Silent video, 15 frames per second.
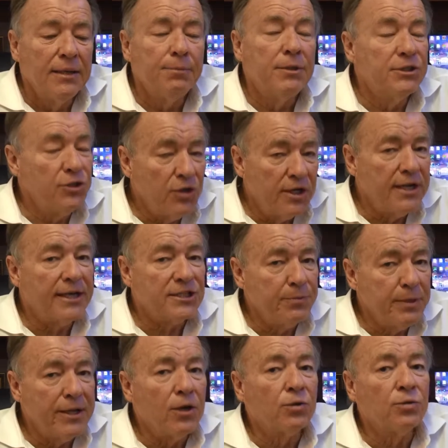but you can actually
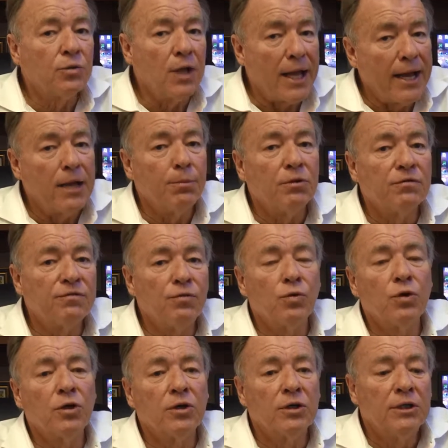be held liable
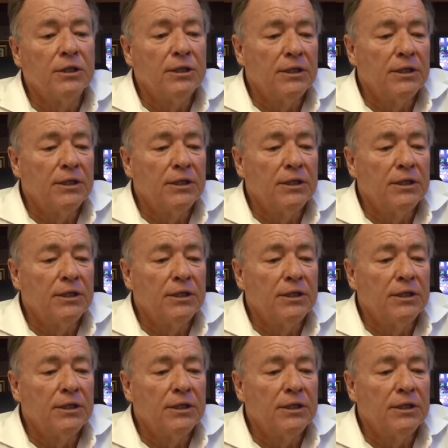for